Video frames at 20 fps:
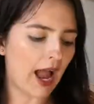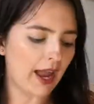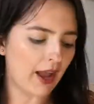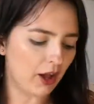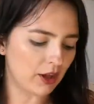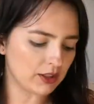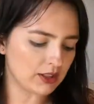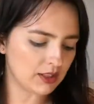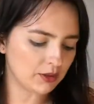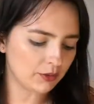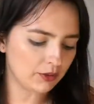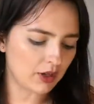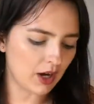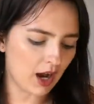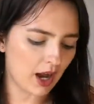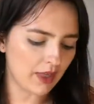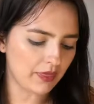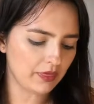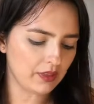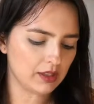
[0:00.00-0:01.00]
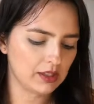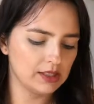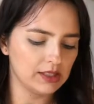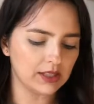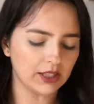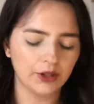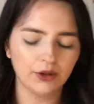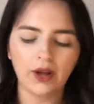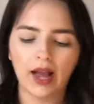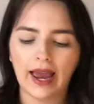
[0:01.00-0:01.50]
also got these
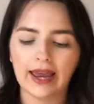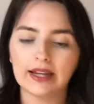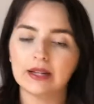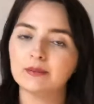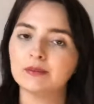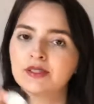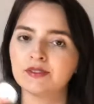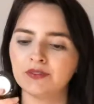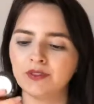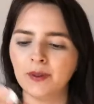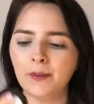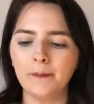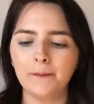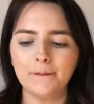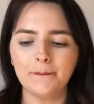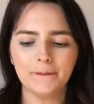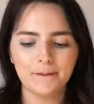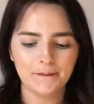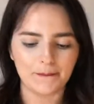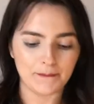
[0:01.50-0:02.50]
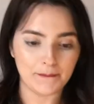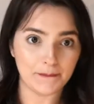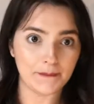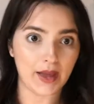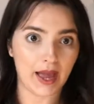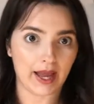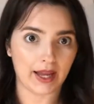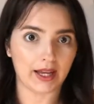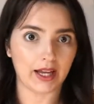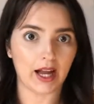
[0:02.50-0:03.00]
little items from
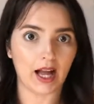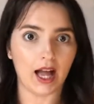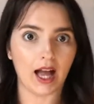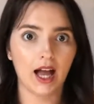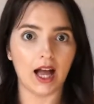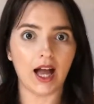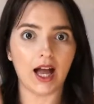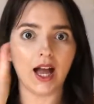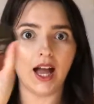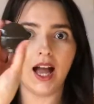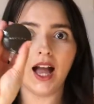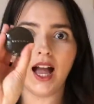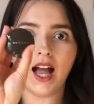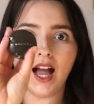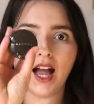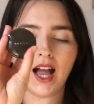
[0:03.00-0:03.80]
Becca.